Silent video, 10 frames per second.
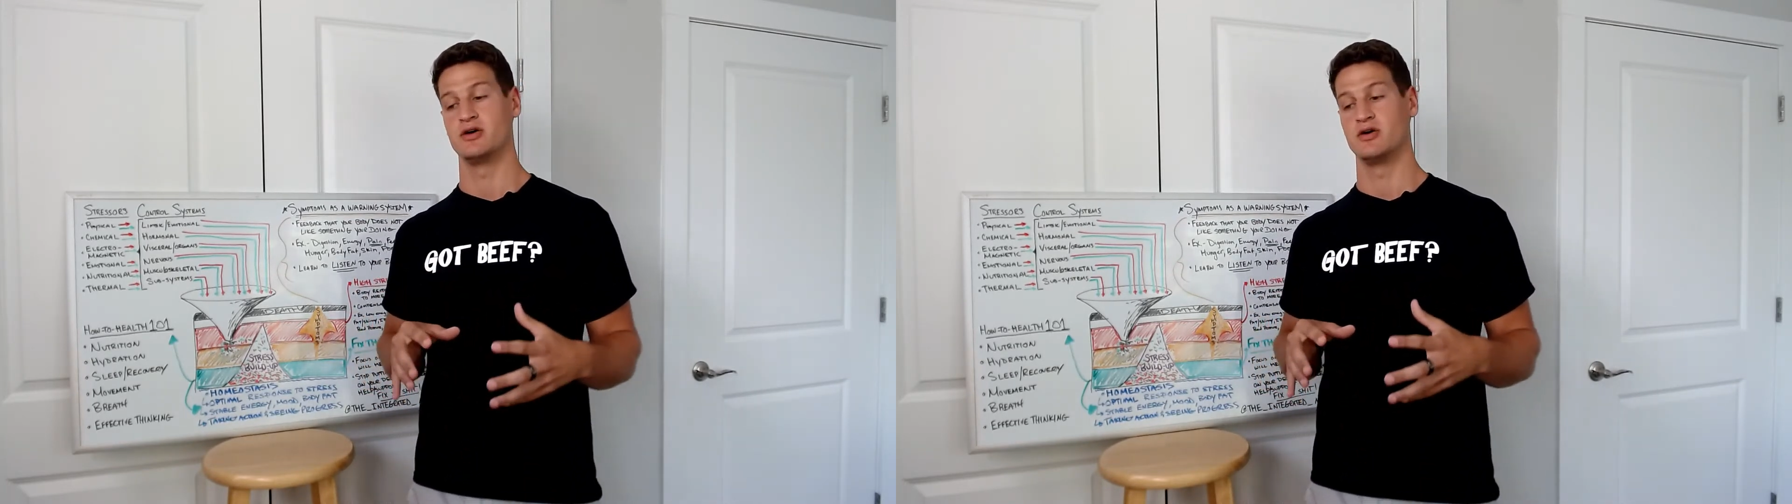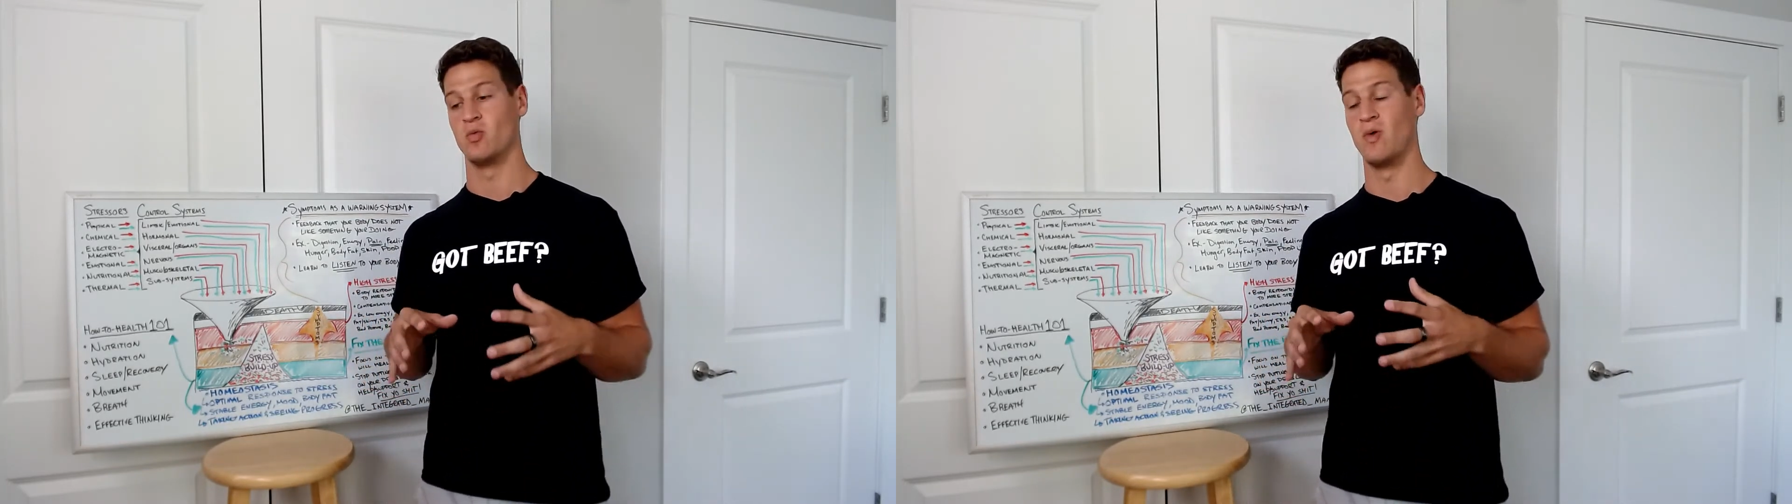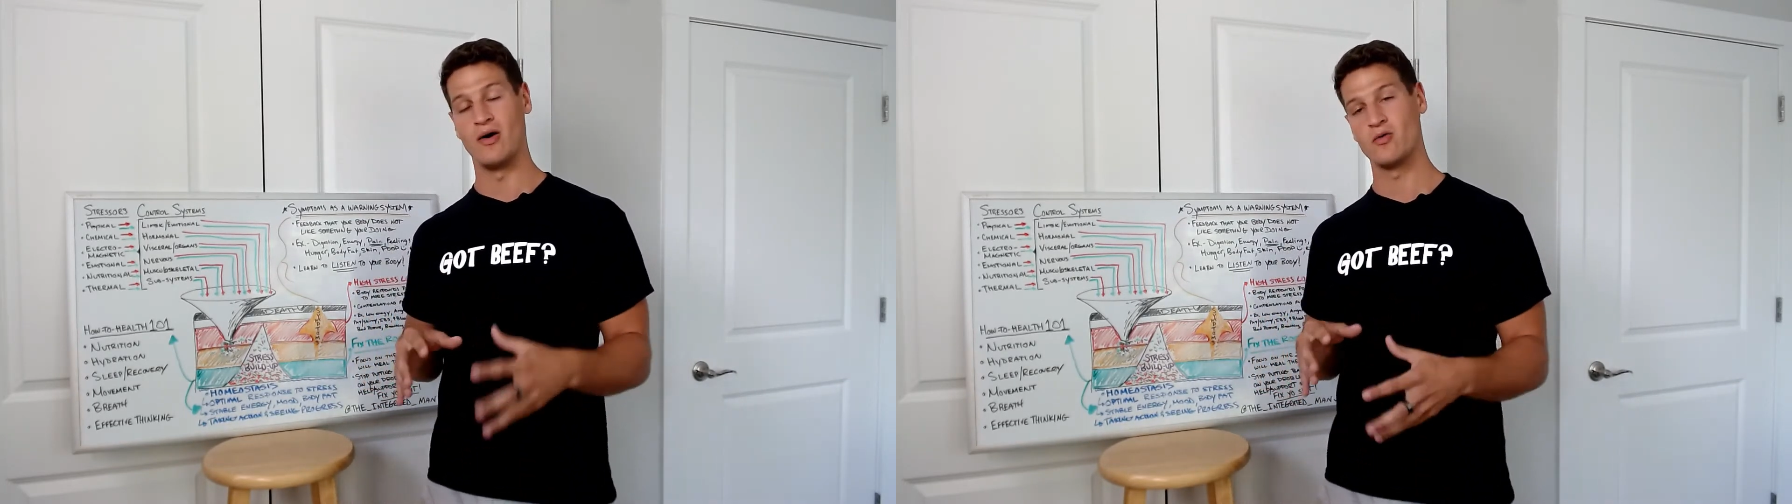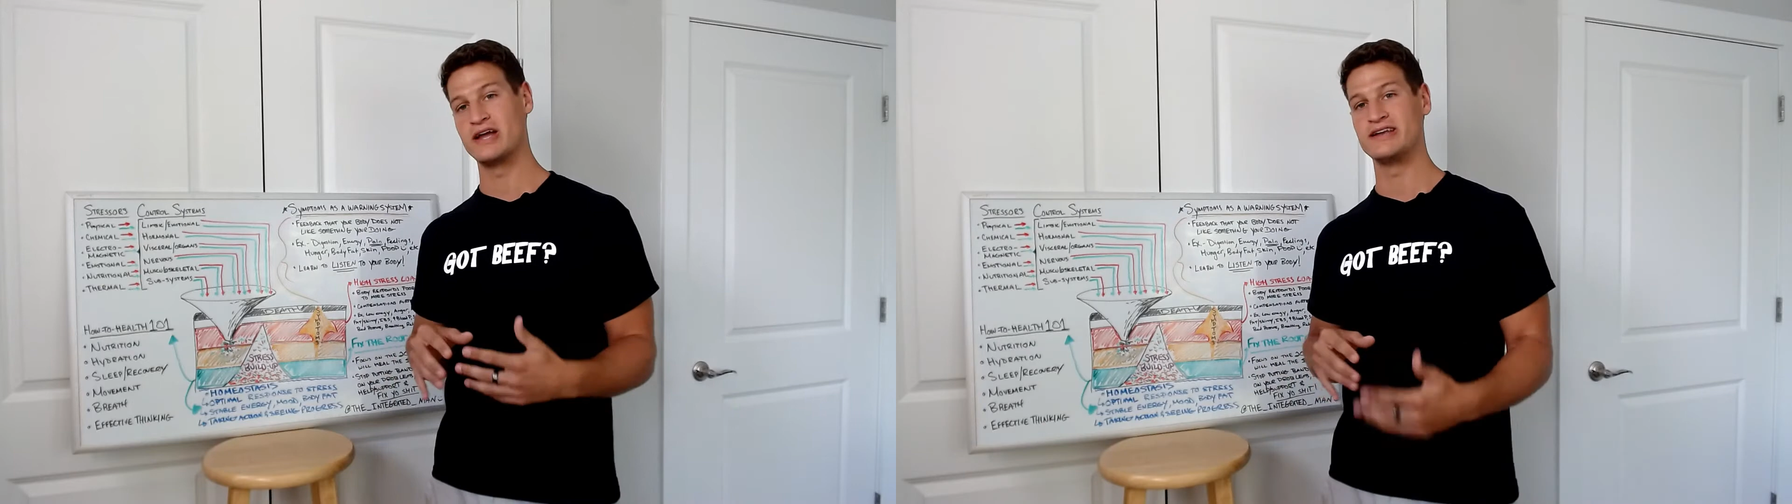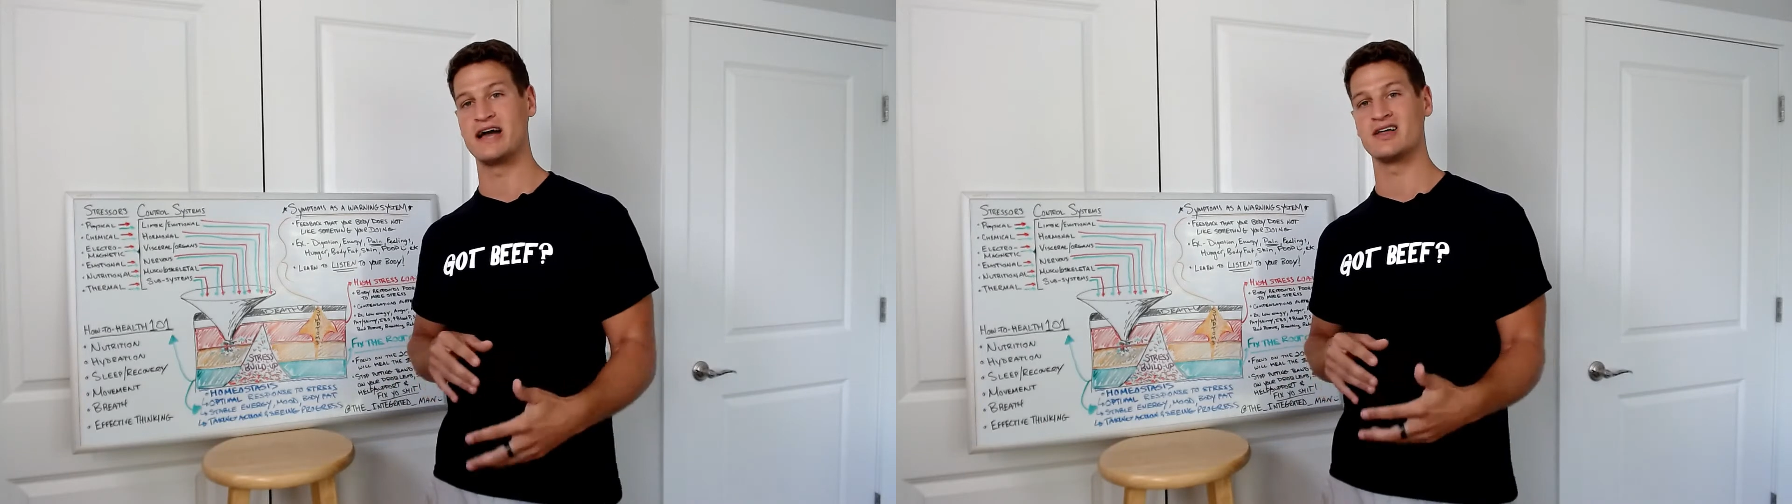well
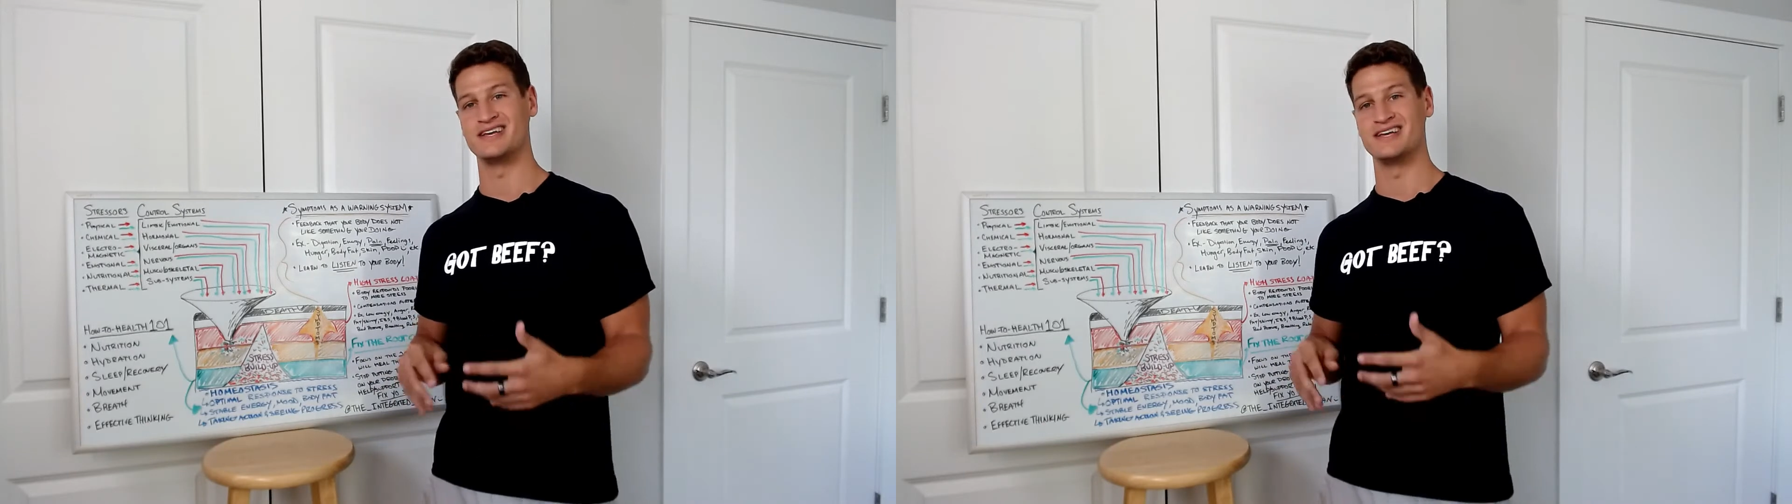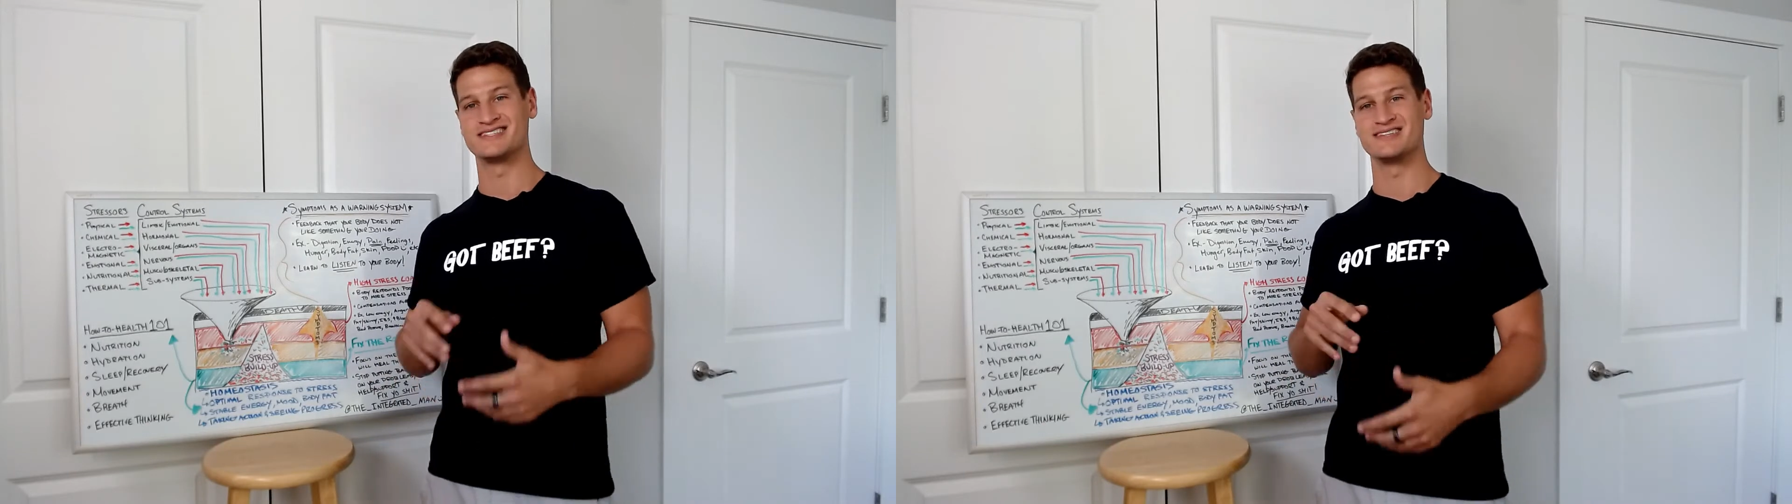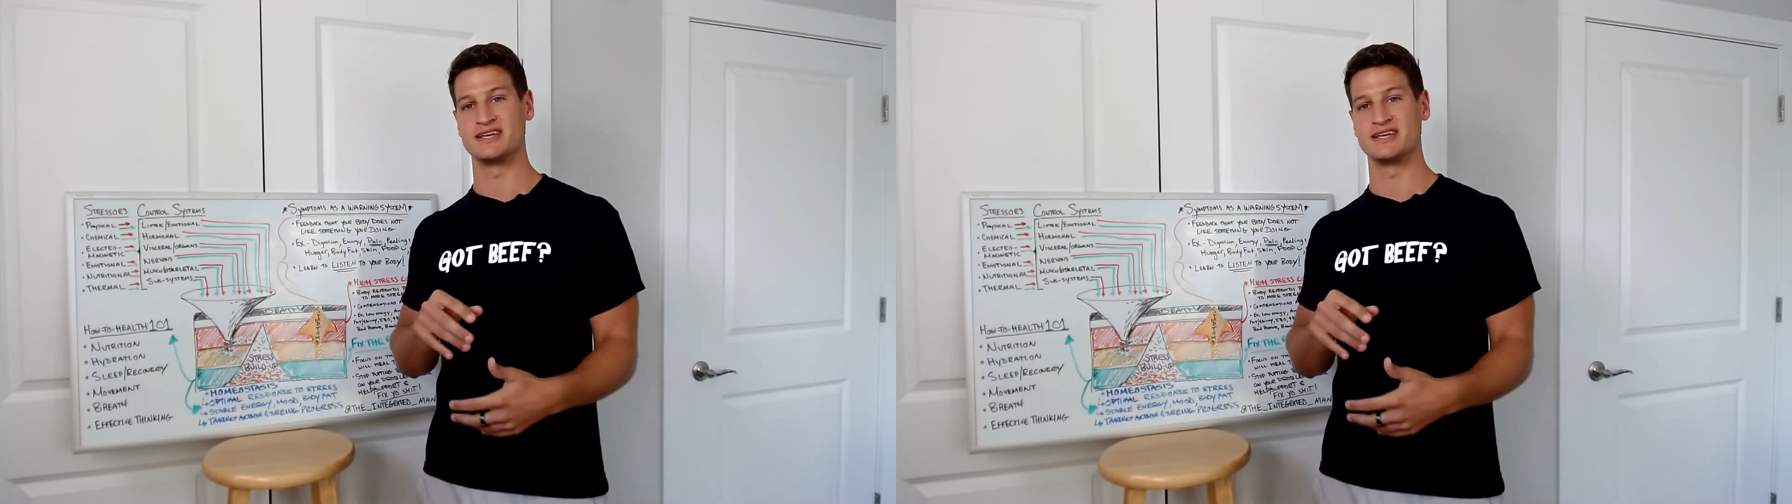right now that isn't